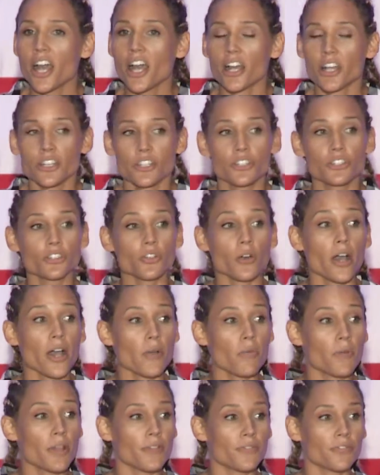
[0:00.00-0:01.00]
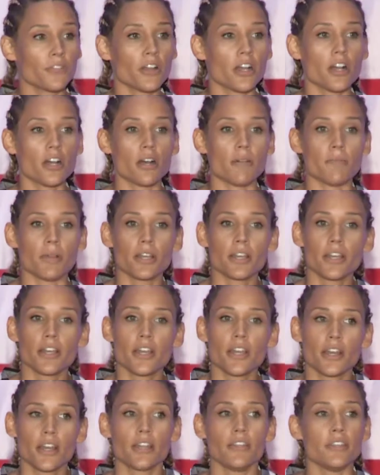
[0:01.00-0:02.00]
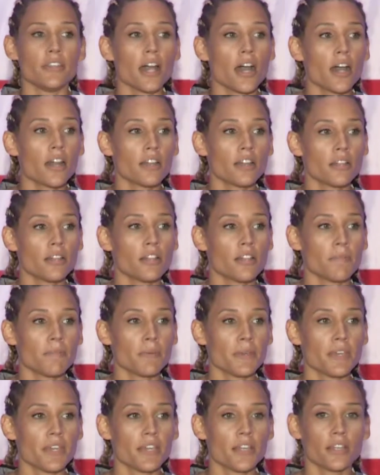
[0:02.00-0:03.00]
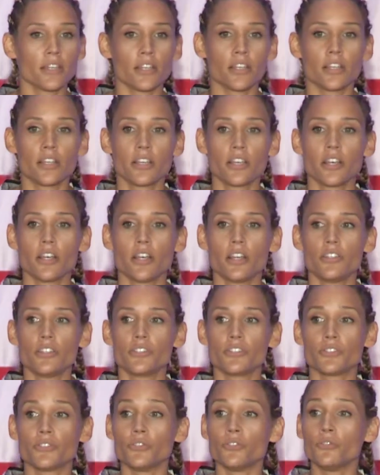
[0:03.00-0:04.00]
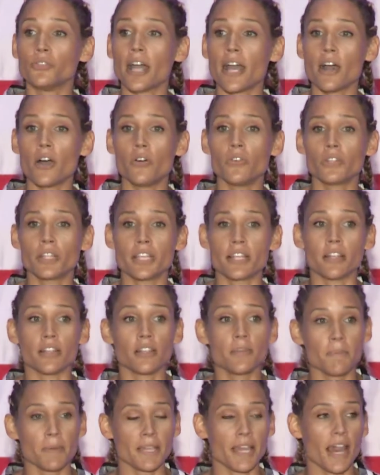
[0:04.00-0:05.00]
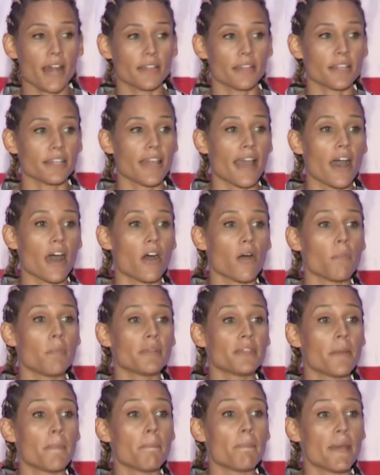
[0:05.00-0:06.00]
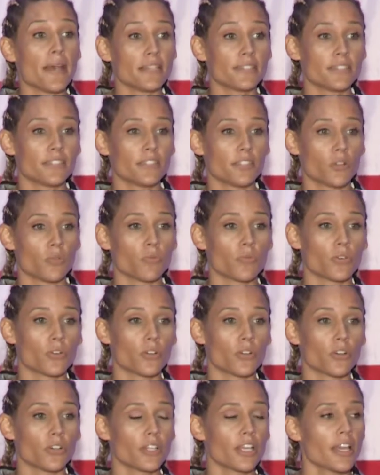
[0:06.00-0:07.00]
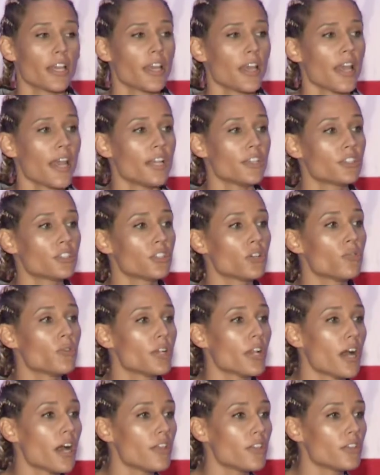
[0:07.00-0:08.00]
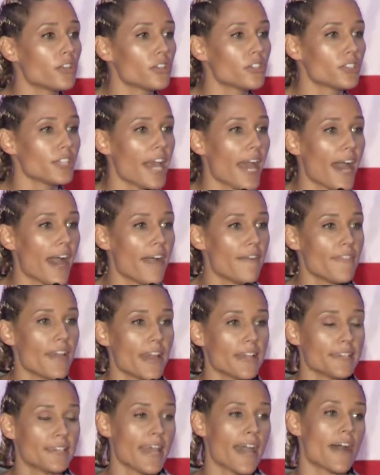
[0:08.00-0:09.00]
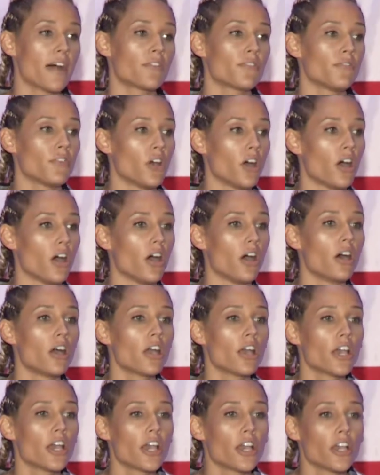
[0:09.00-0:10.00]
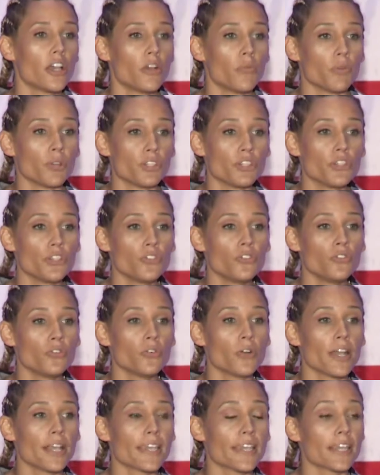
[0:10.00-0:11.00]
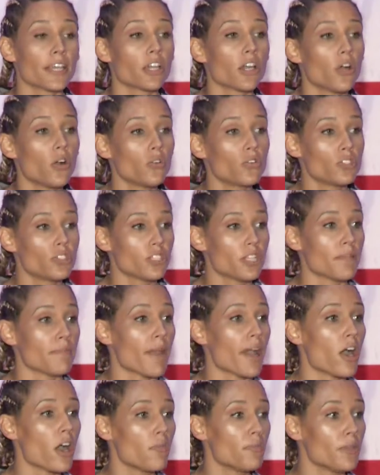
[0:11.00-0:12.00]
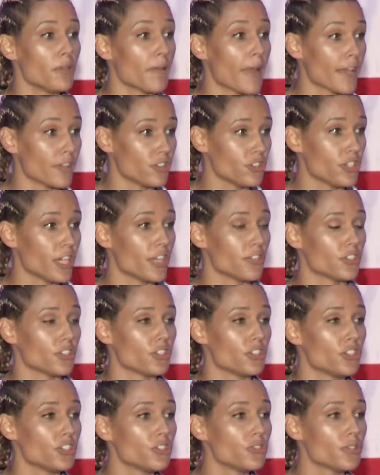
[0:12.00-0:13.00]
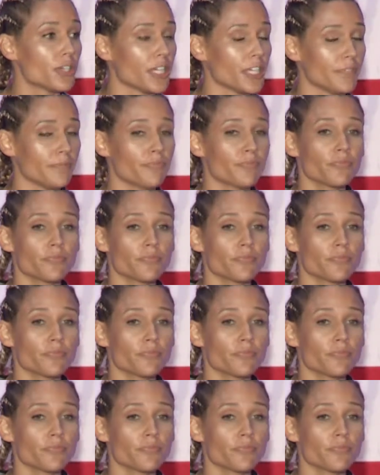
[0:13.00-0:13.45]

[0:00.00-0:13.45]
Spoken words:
So I went from not an Olympian to not only an Olympic athlete now, but the best in the world. And so when others have that downfall, when you can coach them, help them as you guys are doing,